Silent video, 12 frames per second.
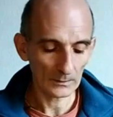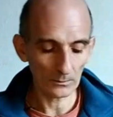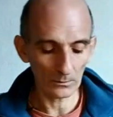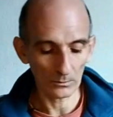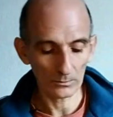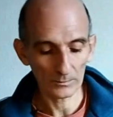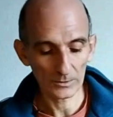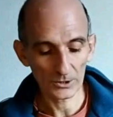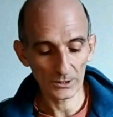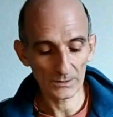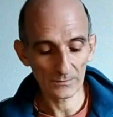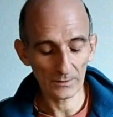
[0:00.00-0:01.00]
Oh,
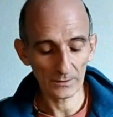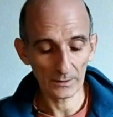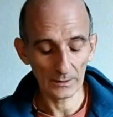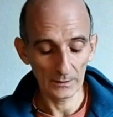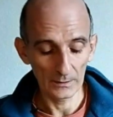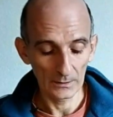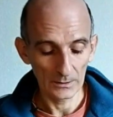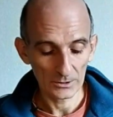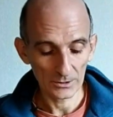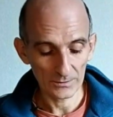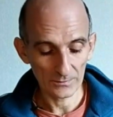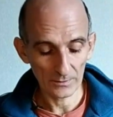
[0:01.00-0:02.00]
she's very
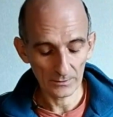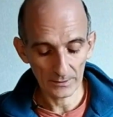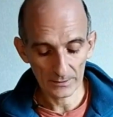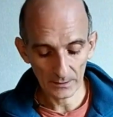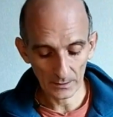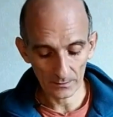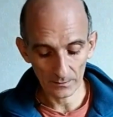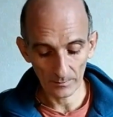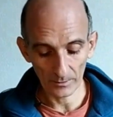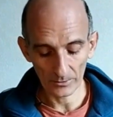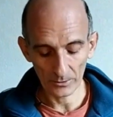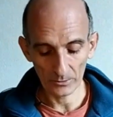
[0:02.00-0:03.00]
excited
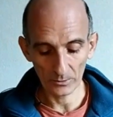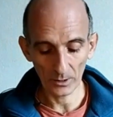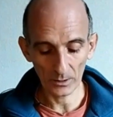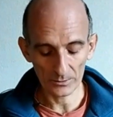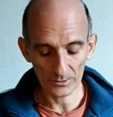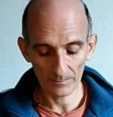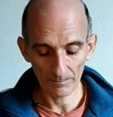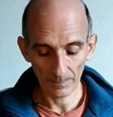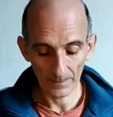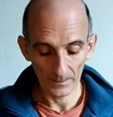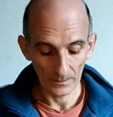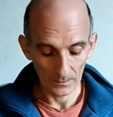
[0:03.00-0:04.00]
about her new house.
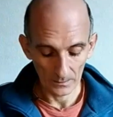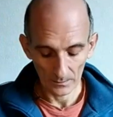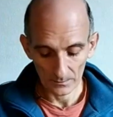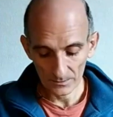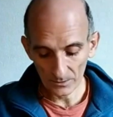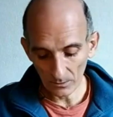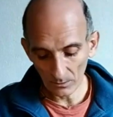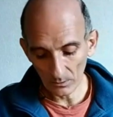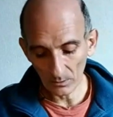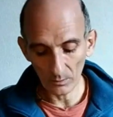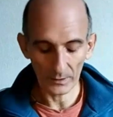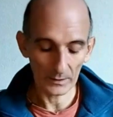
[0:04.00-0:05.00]

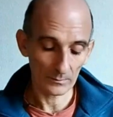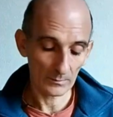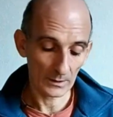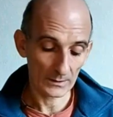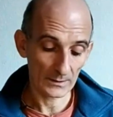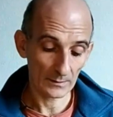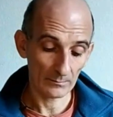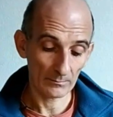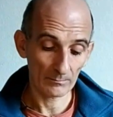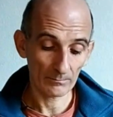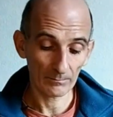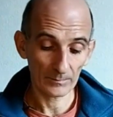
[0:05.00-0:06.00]
So we can make
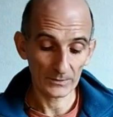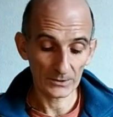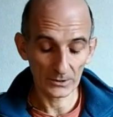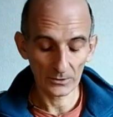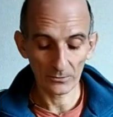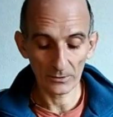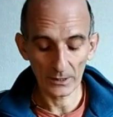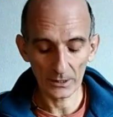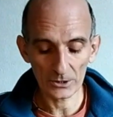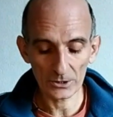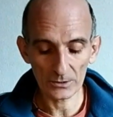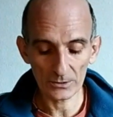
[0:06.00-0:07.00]
some
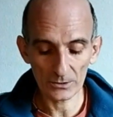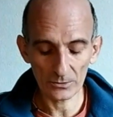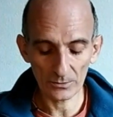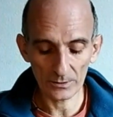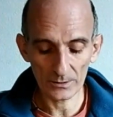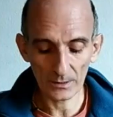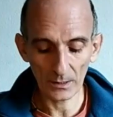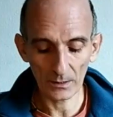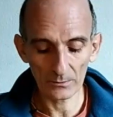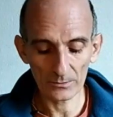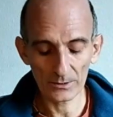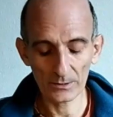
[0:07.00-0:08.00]
decorations to this
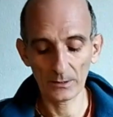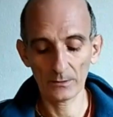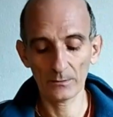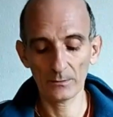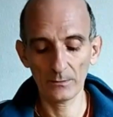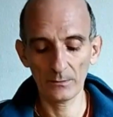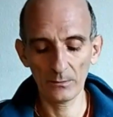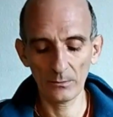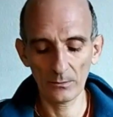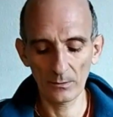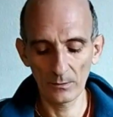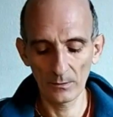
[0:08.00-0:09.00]
house. I don't
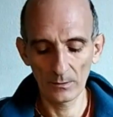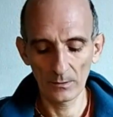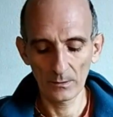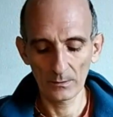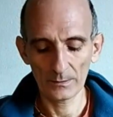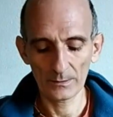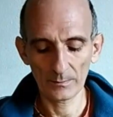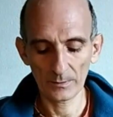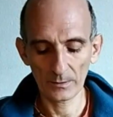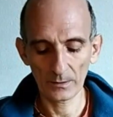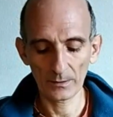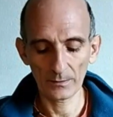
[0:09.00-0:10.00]
know,
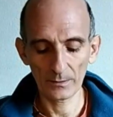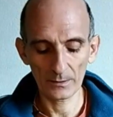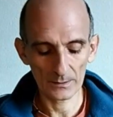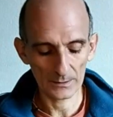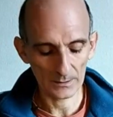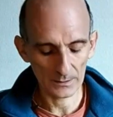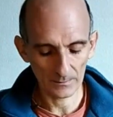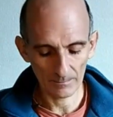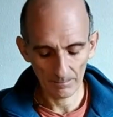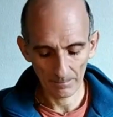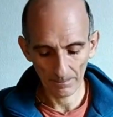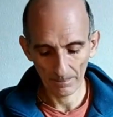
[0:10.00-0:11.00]
something like this.
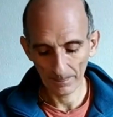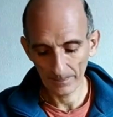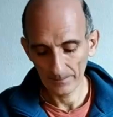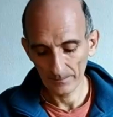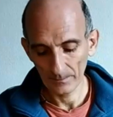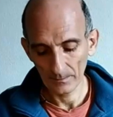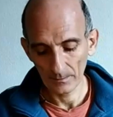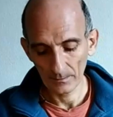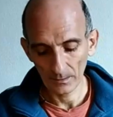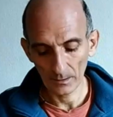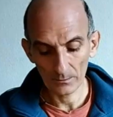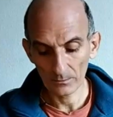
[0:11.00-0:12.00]

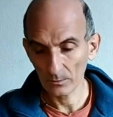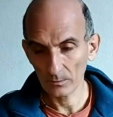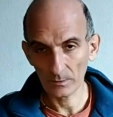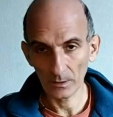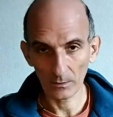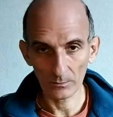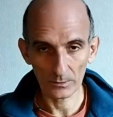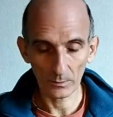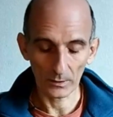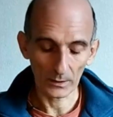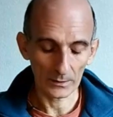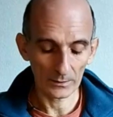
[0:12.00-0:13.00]
I don't know even how it.
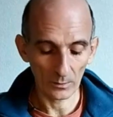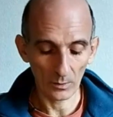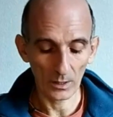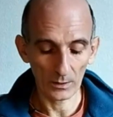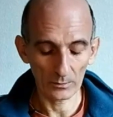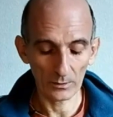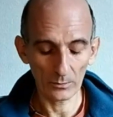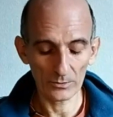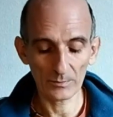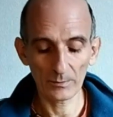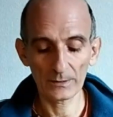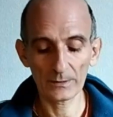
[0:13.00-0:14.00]
Well, I know how it
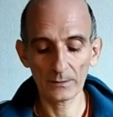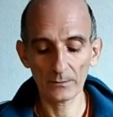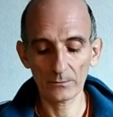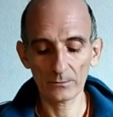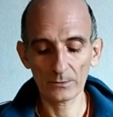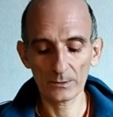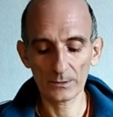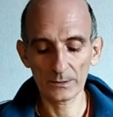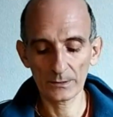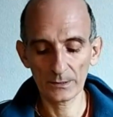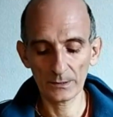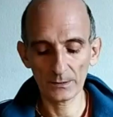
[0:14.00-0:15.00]
looks, but I don't
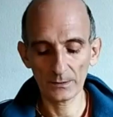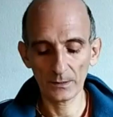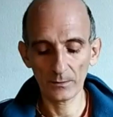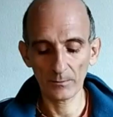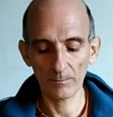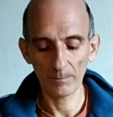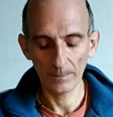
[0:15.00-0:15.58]
see it now.